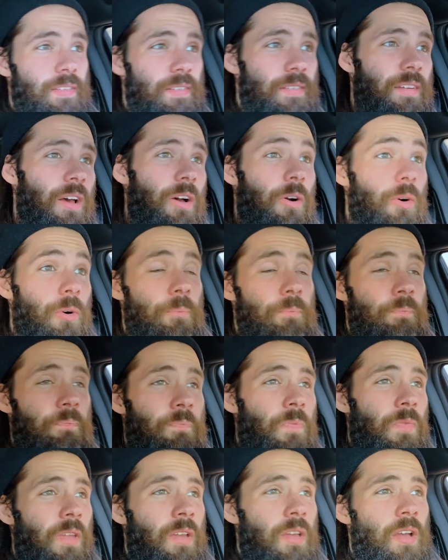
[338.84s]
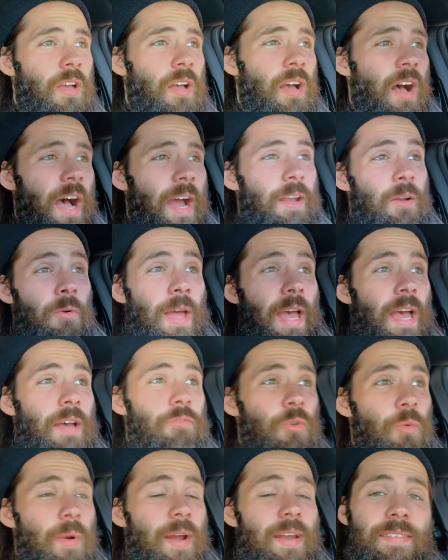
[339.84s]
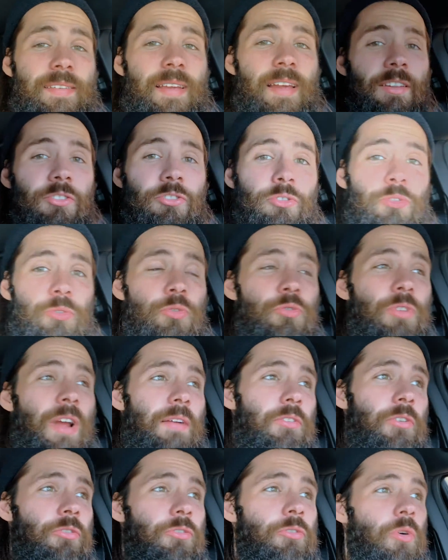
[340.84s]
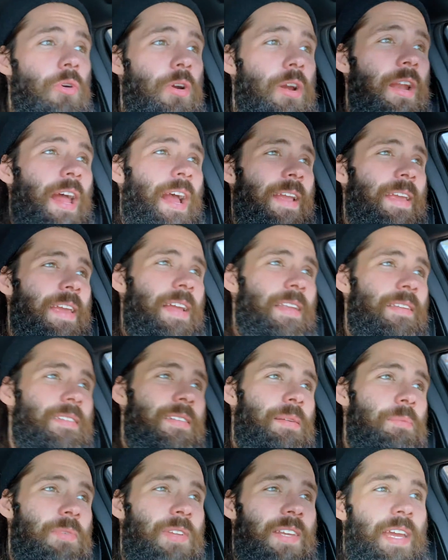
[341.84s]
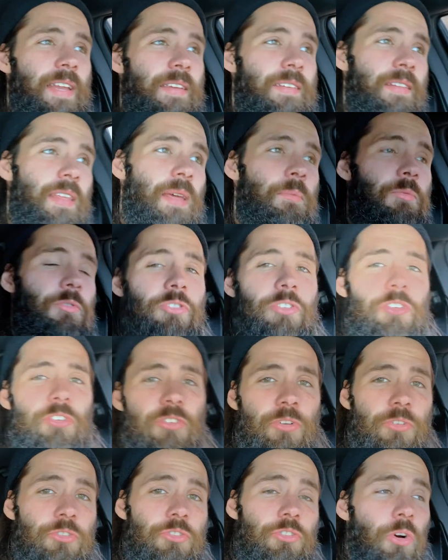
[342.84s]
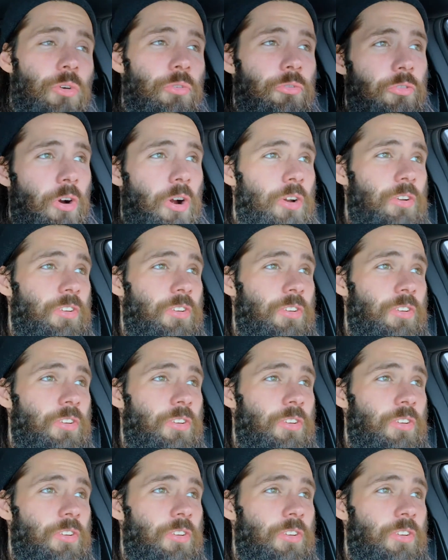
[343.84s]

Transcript: So I don't have the right size screwdriver for it. I can't seem to get to them just because they're so far